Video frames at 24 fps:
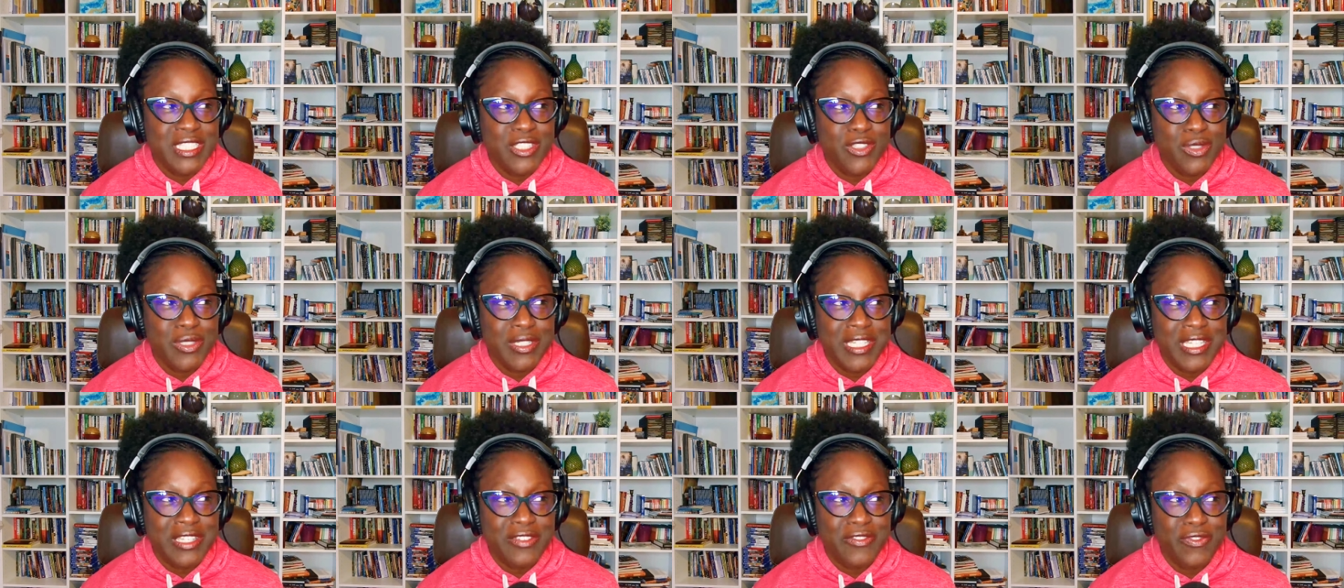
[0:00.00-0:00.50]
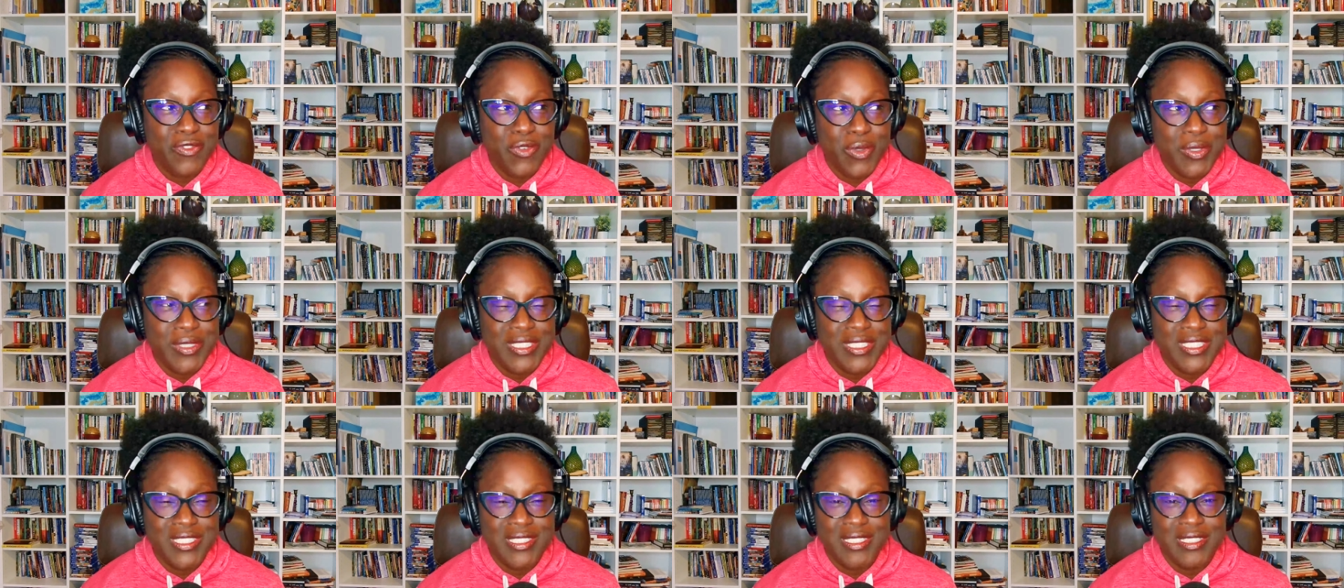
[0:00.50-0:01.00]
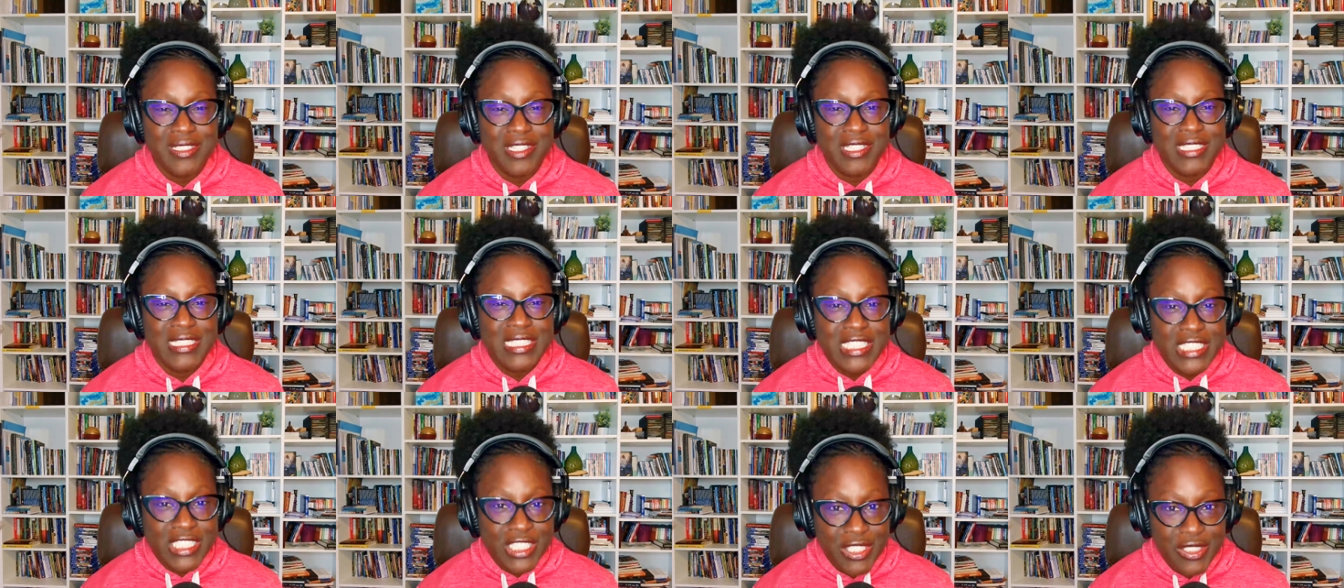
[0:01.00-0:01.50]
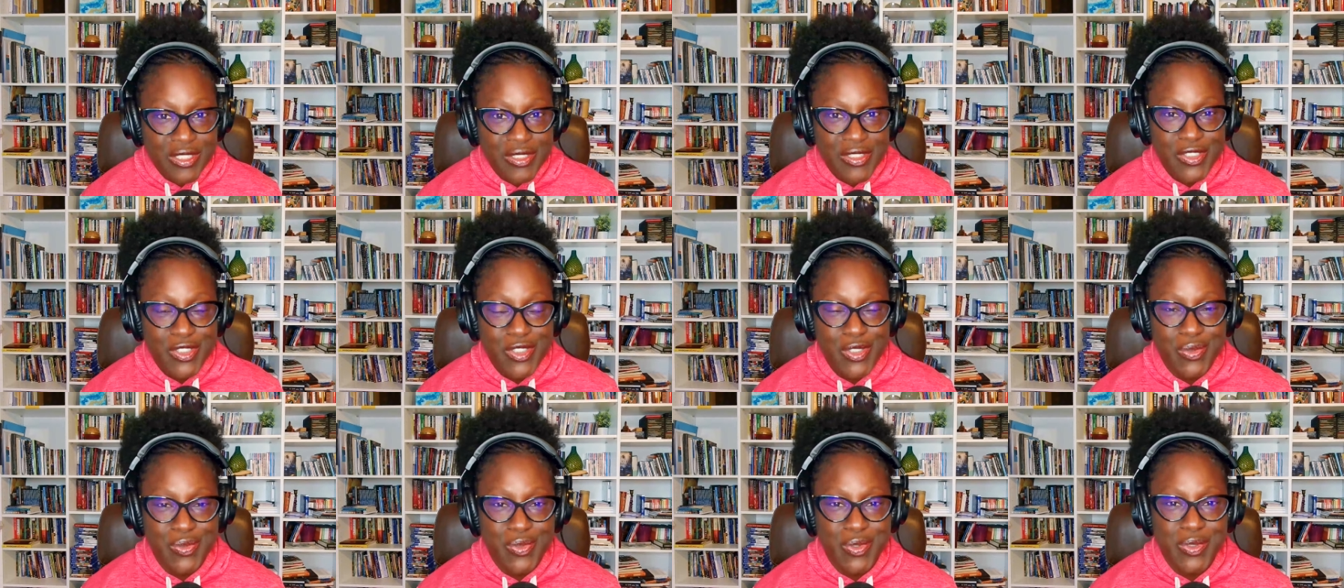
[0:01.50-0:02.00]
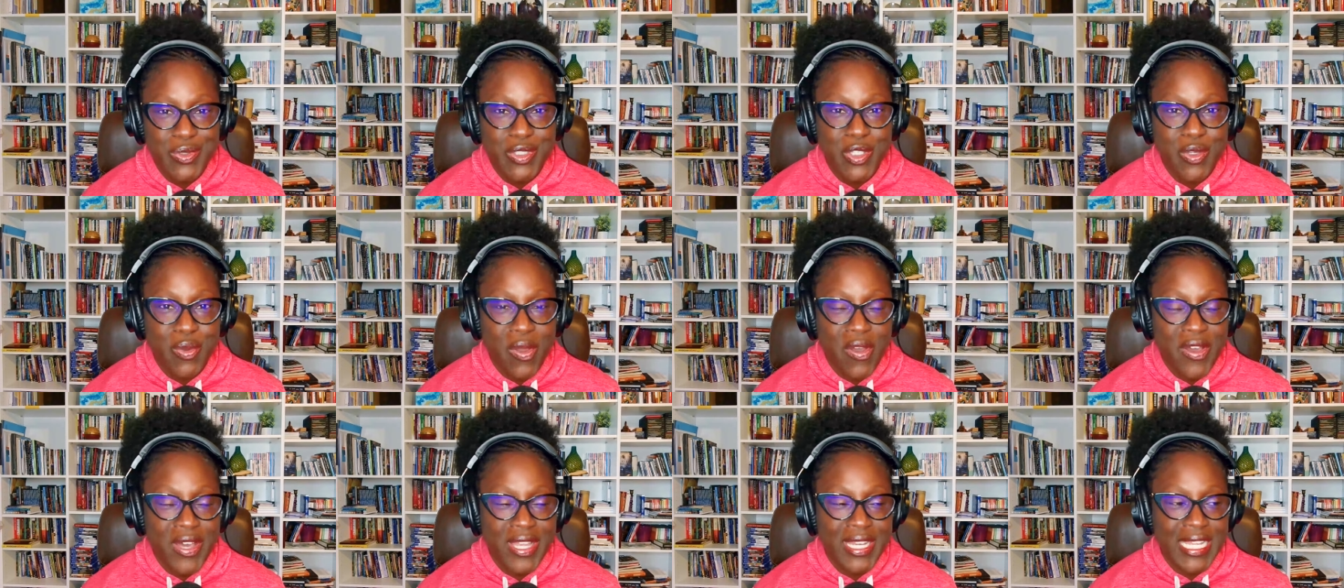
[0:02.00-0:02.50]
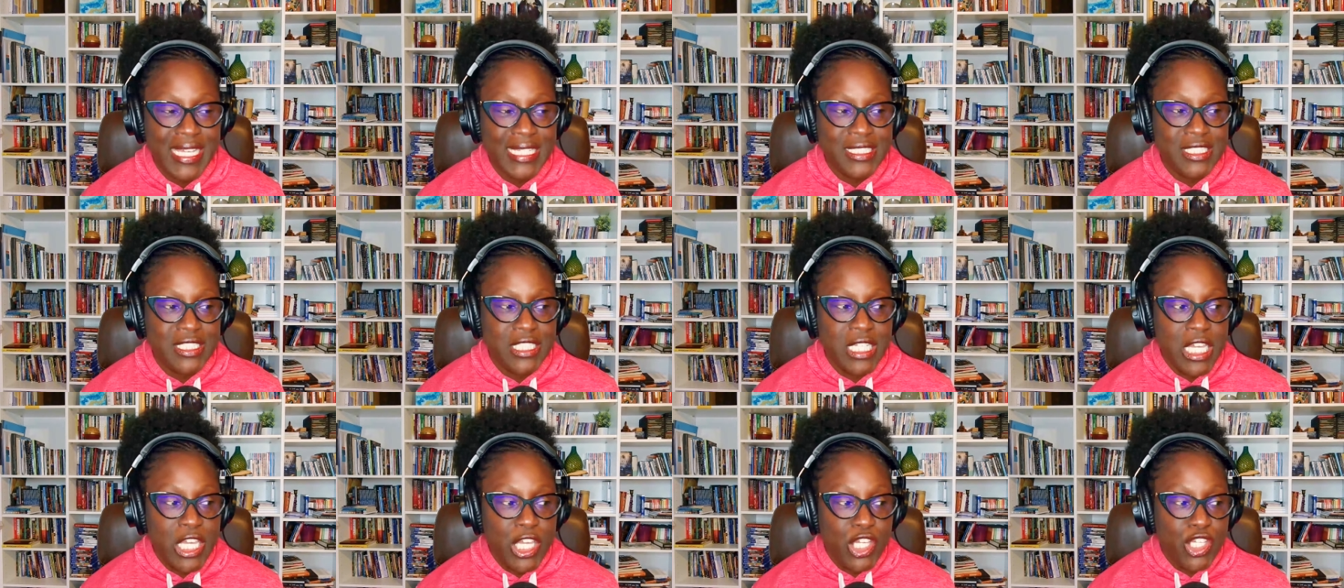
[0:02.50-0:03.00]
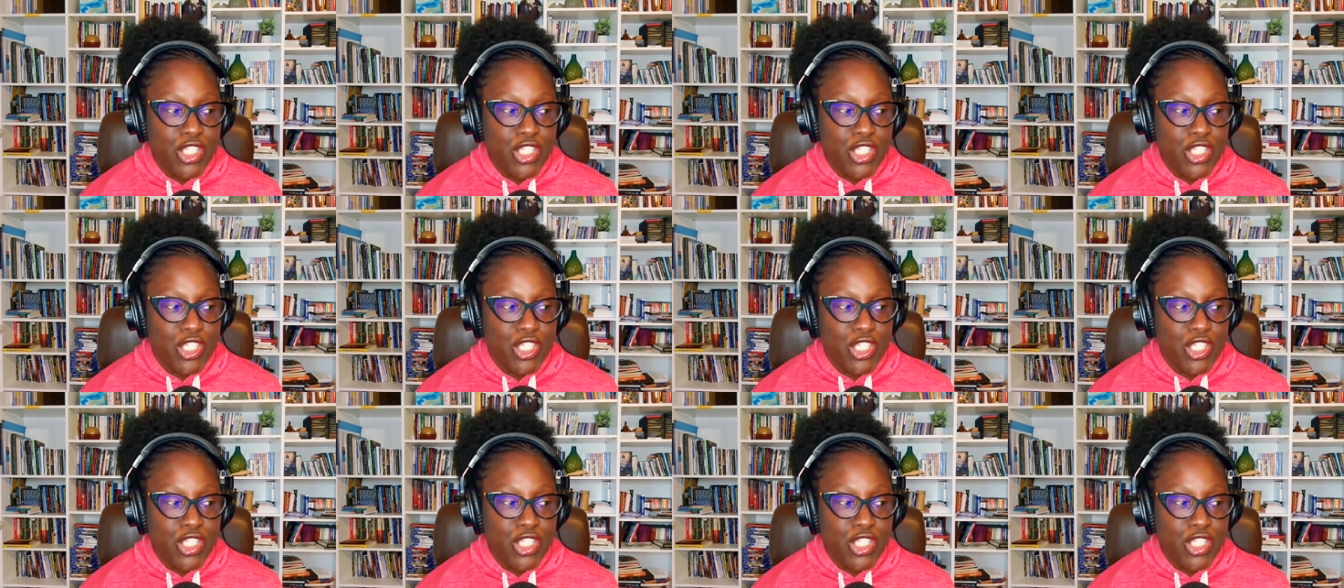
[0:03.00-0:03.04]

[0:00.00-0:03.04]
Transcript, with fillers: looking forward to continuing to root you on as